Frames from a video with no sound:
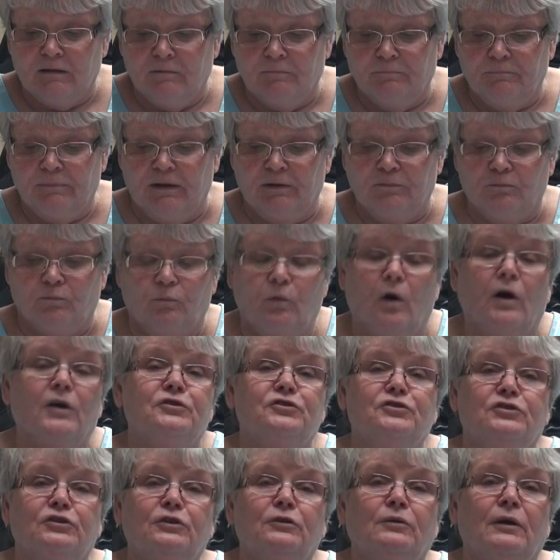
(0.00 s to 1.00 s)
But
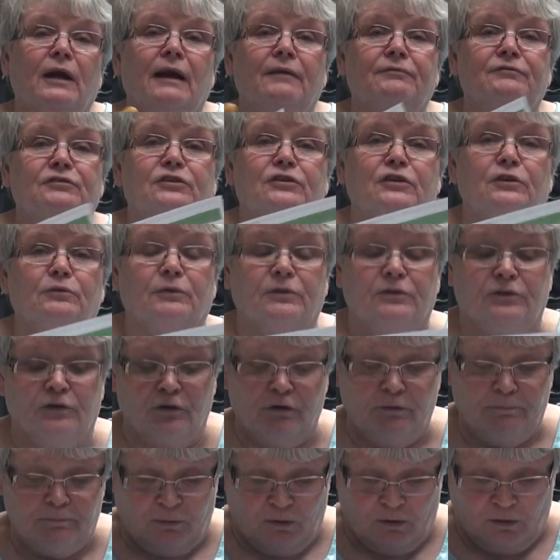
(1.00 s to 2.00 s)
what you have to do with
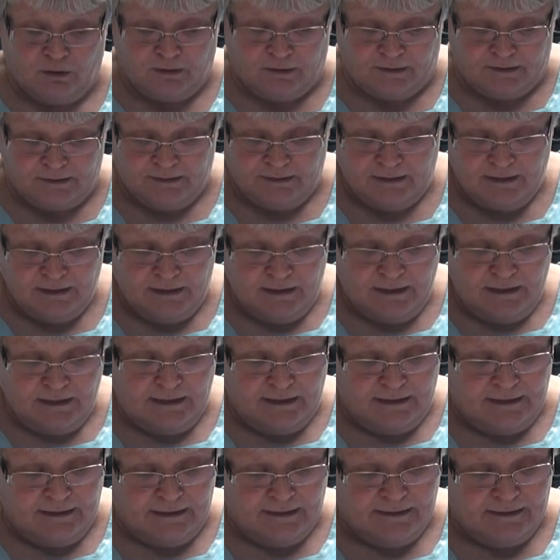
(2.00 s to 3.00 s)
your part
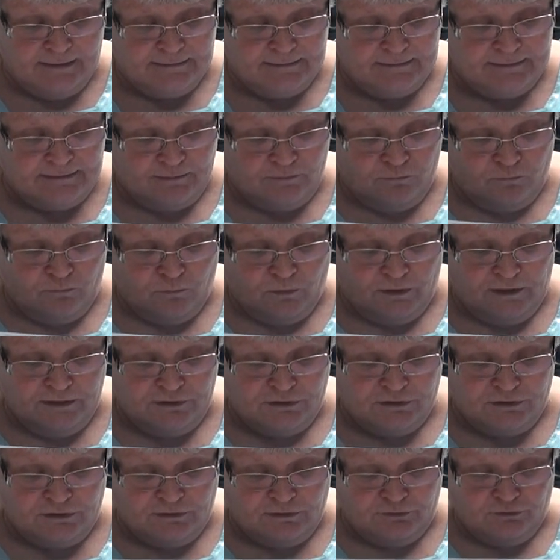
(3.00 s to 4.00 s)
is
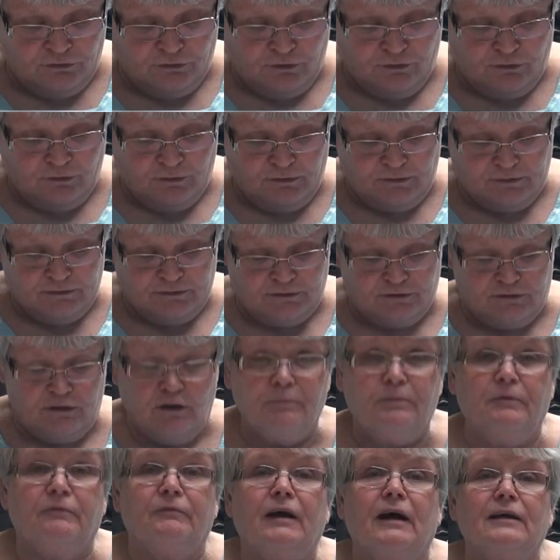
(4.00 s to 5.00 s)
once your
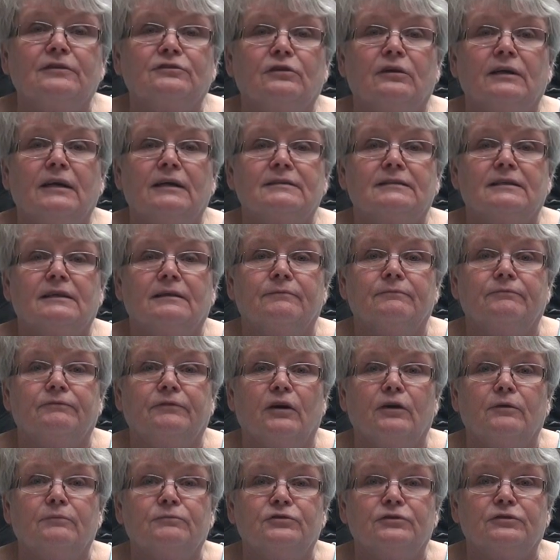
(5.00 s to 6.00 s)
supervisor has
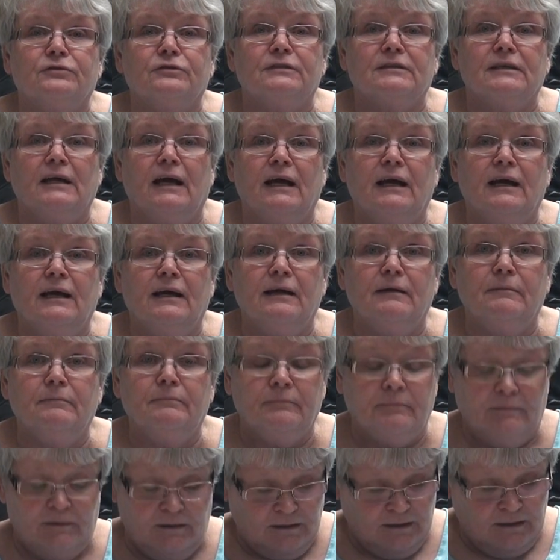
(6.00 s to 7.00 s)
confirmed your
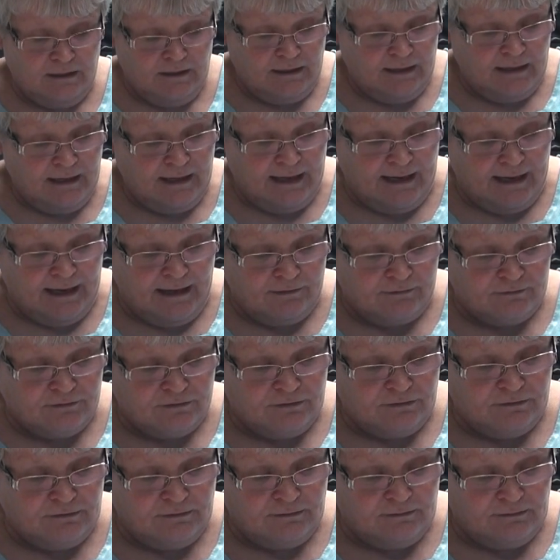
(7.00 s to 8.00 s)
time, out
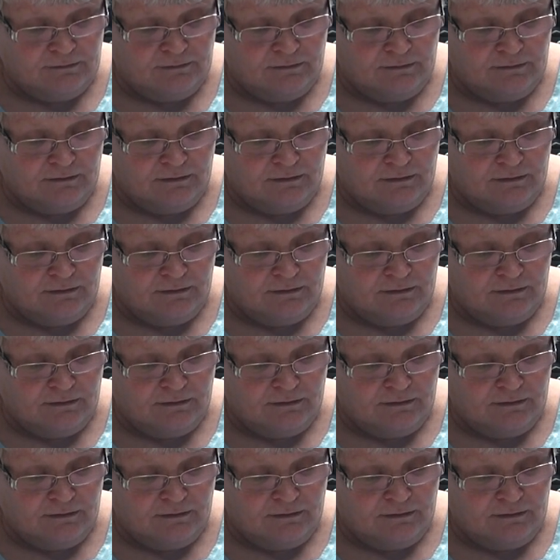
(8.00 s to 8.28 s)
to the